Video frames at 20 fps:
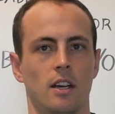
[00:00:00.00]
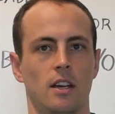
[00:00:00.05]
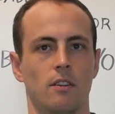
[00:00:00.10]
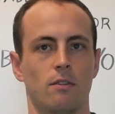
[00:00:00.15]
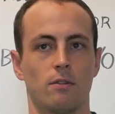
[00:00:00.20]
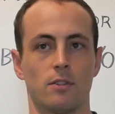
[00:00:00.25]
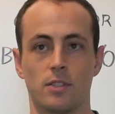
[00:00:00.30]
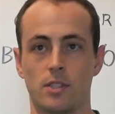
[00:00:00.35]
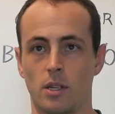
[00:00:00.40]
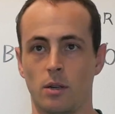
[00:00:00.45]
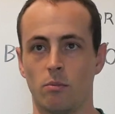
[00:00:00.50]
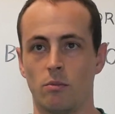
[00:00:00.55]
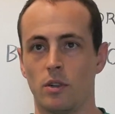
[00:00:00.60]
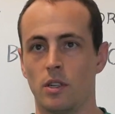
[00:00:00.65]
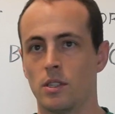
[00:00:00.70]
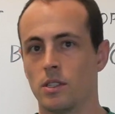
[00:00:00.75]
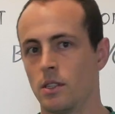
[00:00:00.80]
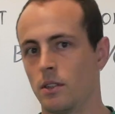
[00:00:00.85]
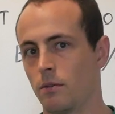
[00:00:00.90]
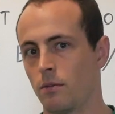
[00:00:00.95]
For some
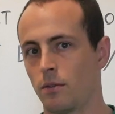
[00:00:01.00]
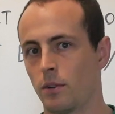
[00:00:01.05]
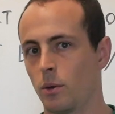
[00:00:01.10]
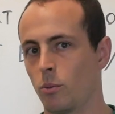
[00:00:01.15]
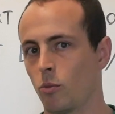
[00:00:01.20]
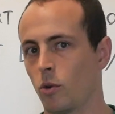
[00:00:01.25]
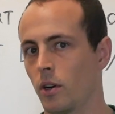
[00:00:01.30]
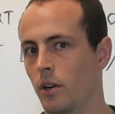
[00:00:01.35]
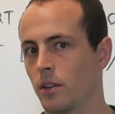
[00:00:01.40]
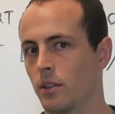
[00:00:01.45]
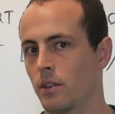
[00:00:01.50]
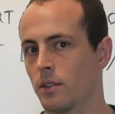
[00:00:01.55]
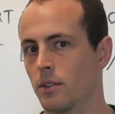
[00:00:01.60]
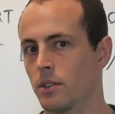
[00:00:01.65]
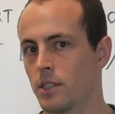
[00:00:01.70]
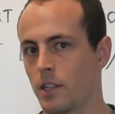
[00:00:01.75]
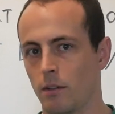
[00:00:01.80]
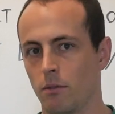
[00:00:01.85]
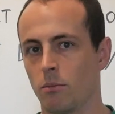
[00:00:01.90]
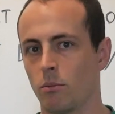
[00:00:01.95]
reason, firmware
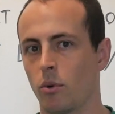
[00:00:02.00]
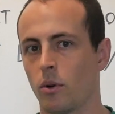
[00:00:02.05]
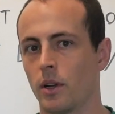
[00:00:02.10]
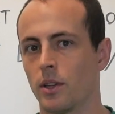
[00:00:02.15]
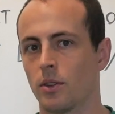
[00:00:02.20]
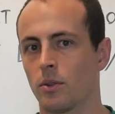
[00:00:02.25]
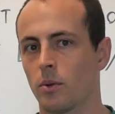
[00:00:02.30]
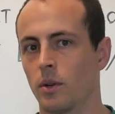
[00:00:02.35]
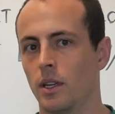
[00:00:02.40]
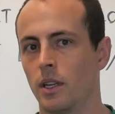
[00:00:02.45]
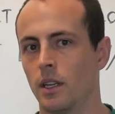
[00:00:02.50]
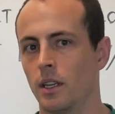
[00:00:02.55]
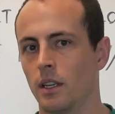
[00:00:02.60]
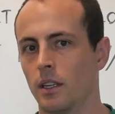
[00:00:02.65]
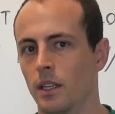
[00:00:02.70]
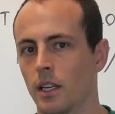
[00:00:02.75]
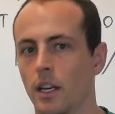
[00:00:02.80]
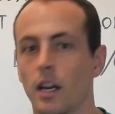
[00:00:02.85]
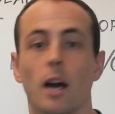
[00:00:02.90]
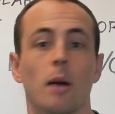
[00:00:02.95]

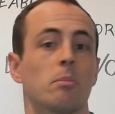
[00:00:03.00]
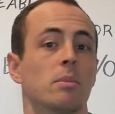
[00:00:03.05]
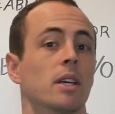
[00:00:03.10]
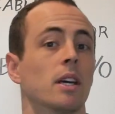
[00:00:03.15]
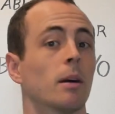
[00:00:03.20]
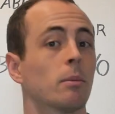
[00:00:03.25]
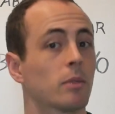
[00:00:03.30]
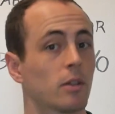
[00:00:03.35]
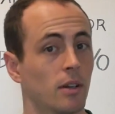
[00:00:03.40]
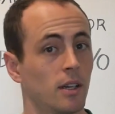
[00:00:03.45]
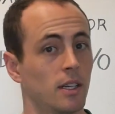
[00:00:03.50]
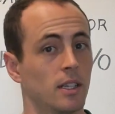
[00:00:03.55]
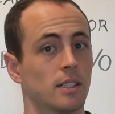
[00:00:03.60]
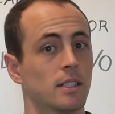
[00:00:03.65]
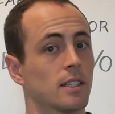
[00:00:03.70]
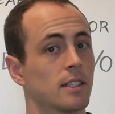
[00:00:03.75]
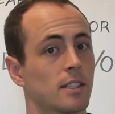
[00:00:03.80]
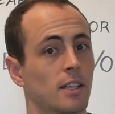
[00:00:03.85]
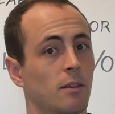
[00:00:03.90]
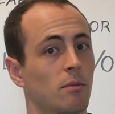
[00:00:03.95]
7.3 cannot be upgraded
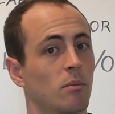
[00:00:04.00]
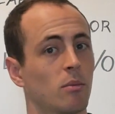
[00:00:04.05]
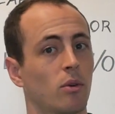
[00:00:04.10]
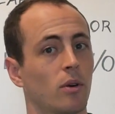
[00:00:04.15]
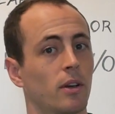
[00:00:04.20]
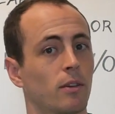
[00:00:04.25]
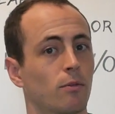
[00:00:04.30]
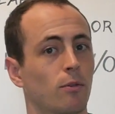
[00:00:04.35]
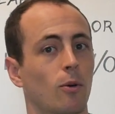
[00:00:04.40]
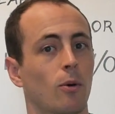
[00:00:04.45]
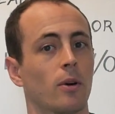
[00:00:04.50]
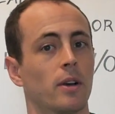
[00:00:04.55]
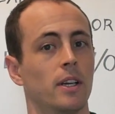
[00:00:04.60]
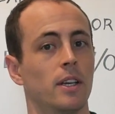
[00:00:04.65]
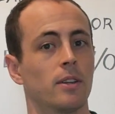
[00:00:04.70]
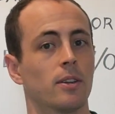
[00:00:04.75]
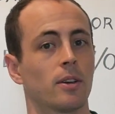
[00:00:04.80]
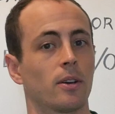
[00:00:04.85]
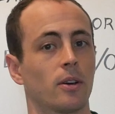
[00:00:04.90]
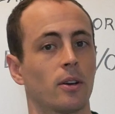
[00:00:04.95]
to 7.4
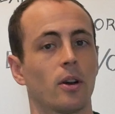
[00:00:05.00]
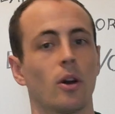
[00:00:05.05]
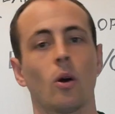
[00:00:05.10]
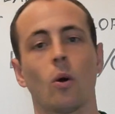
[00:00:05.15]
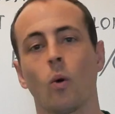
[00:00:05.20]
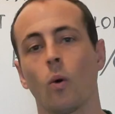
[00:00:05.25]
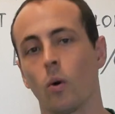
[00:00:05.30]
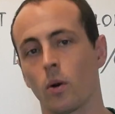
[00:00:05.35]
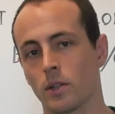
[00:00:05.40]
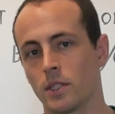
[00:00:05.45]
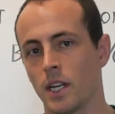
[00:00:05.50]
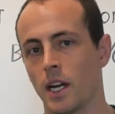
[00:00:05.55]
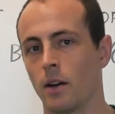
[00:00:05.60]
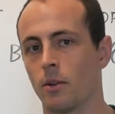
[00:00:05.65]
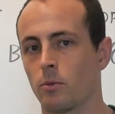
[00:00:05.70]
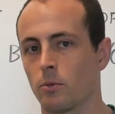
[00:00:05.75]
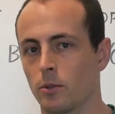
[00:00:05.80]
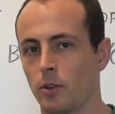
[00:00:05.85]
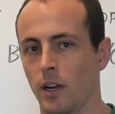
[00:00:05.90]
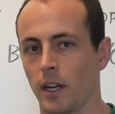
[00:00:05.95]
either, or
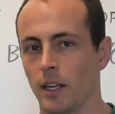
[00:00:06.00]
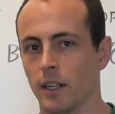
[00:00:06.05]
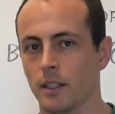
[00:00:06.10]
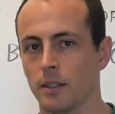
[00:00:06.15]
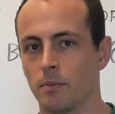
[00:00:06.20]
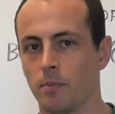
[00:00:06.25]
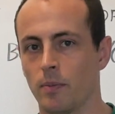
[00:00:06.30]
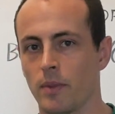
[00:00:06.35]
downgraded.